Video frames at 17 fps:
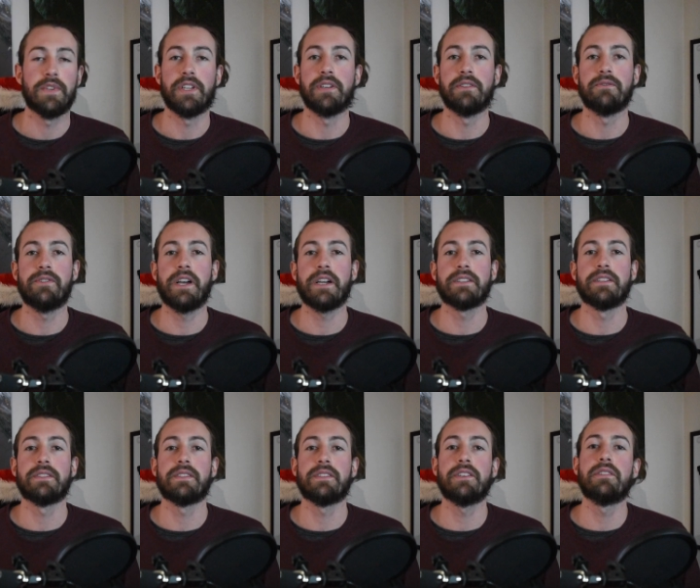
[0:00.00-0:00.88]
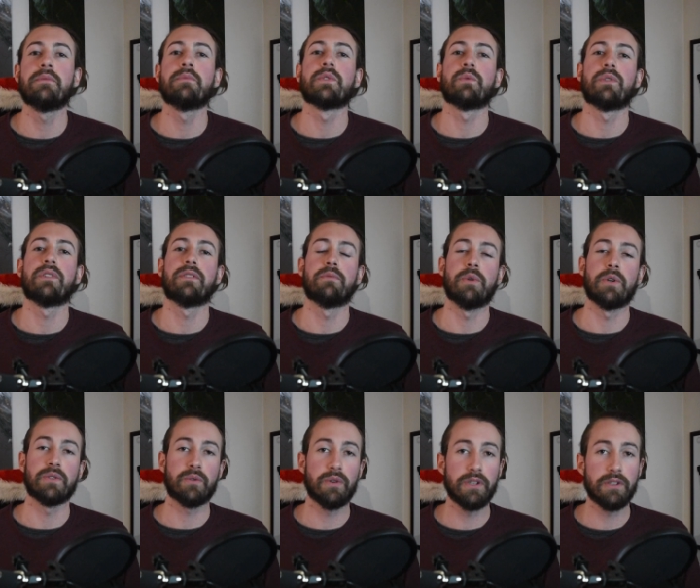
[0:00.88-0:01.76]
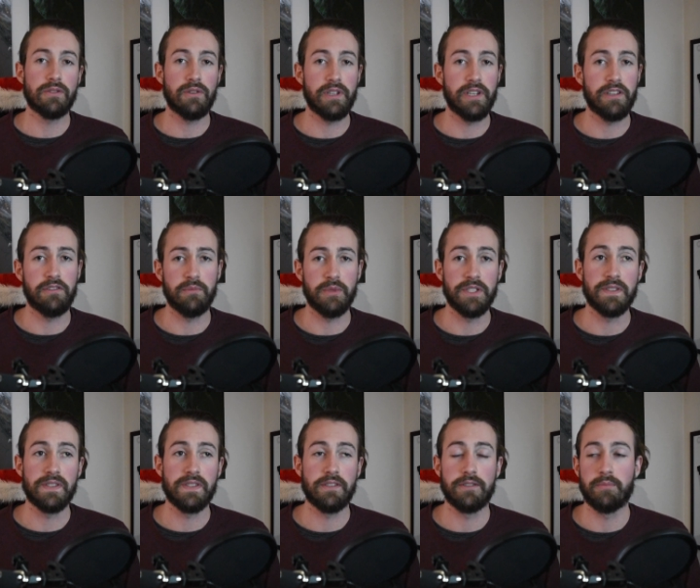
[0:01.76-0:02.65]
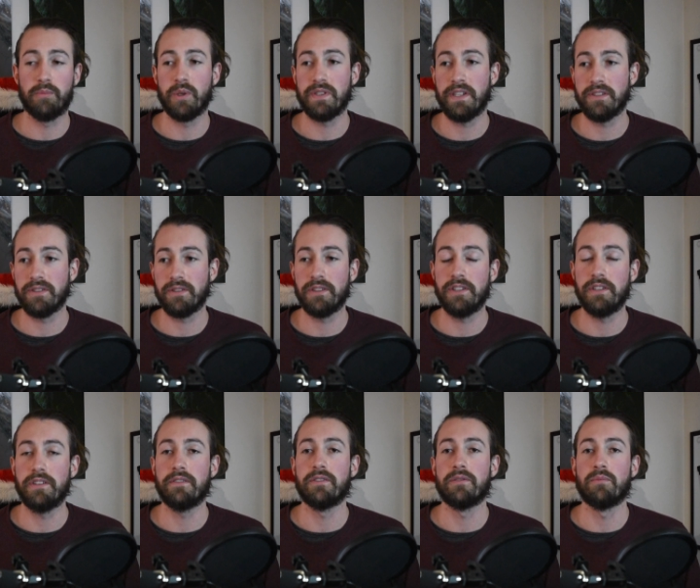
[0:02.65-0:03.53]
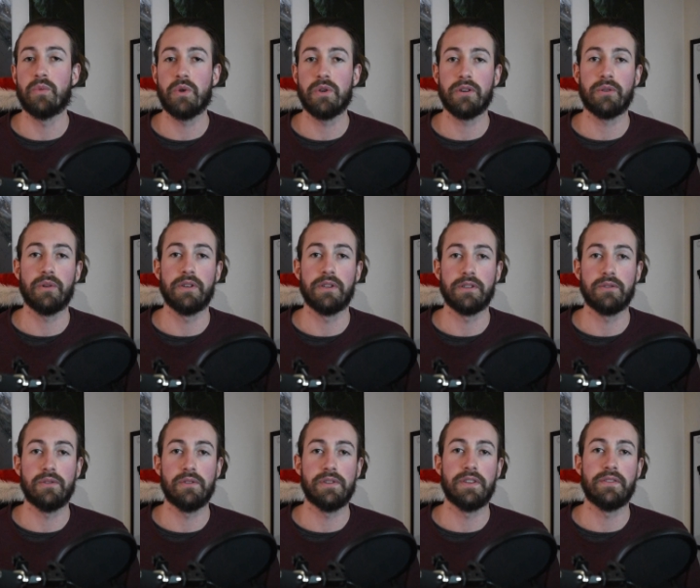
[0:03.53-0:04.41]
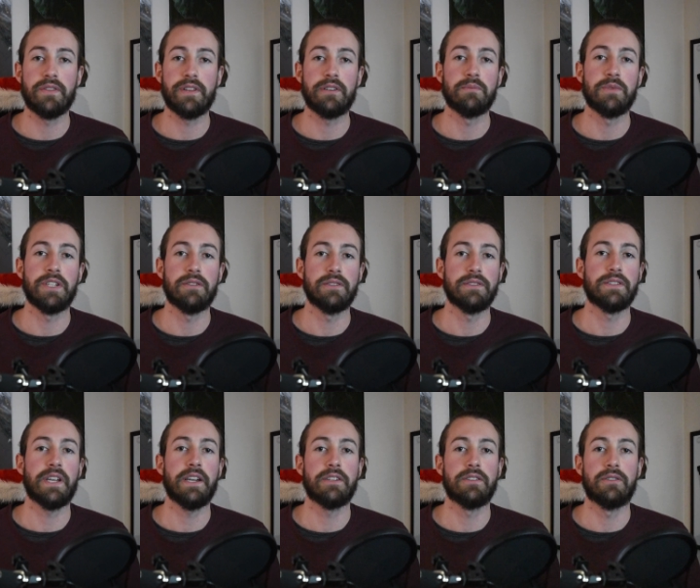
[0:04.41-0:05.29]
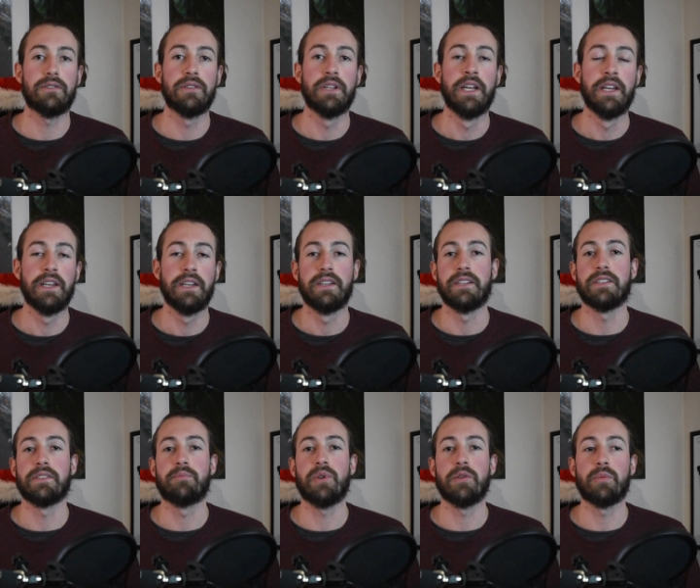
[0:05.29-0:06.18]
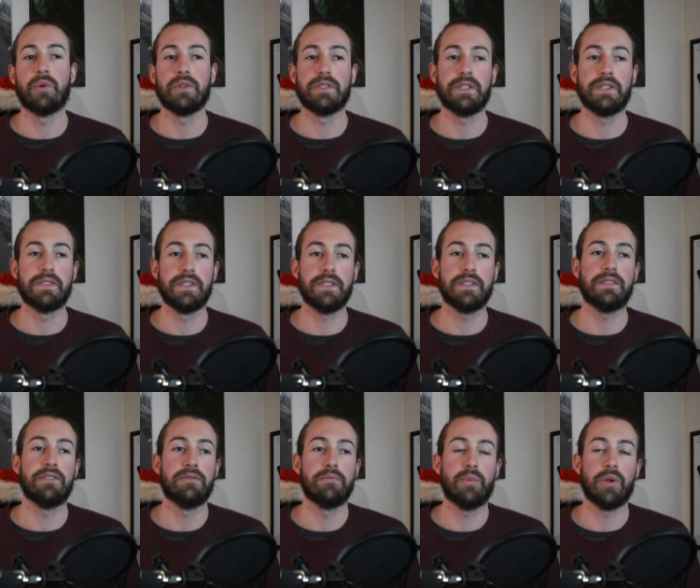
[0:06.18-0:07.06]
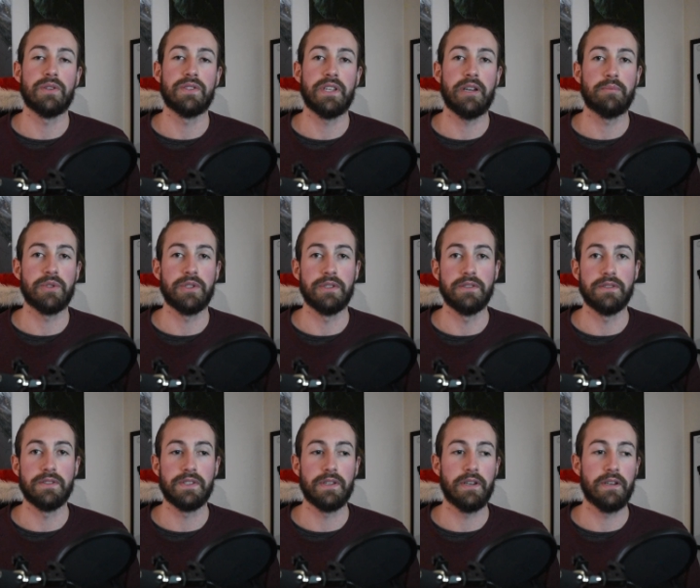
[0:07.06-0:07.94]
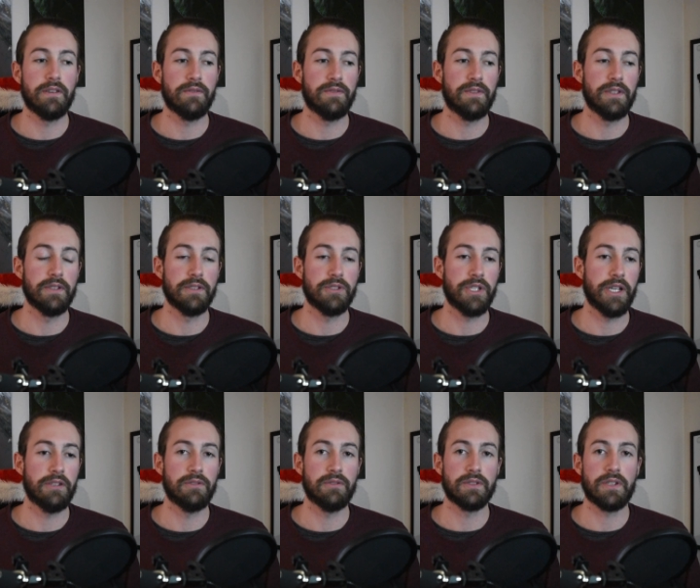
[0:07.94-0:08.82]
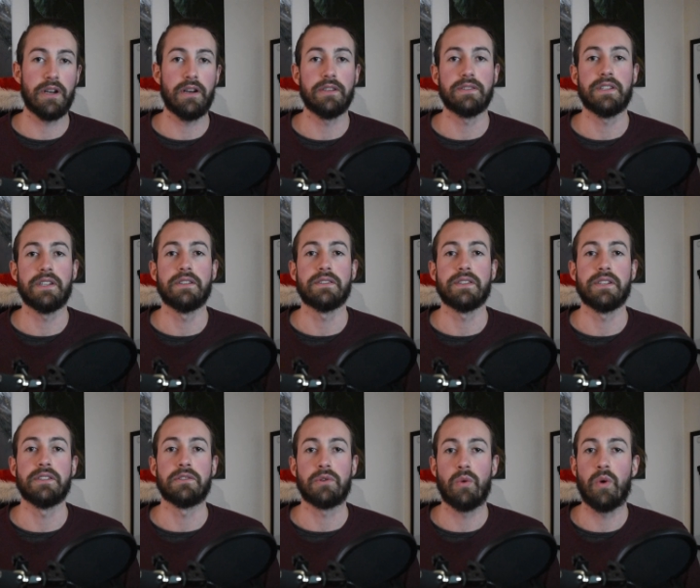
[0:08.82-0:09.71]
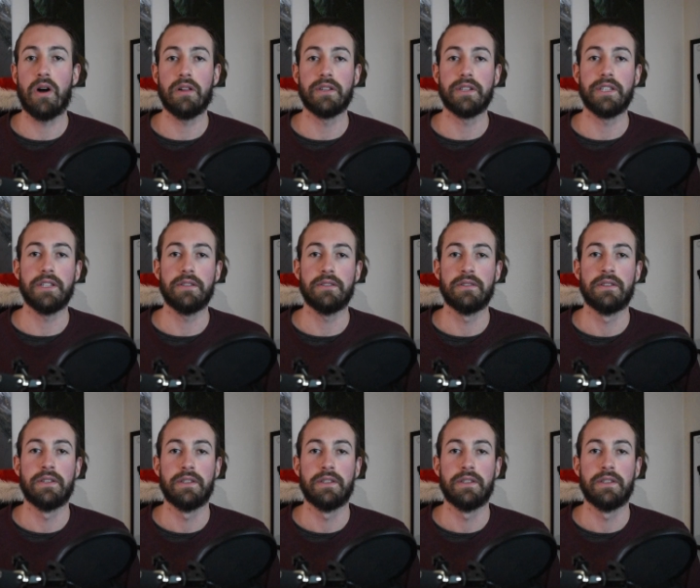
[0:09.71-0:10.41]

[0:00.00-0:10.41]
In fact, it seems one of the most critical elements, potentially even more critical than thumbnail and title, is people's existing perceptions of the channel's content and quality.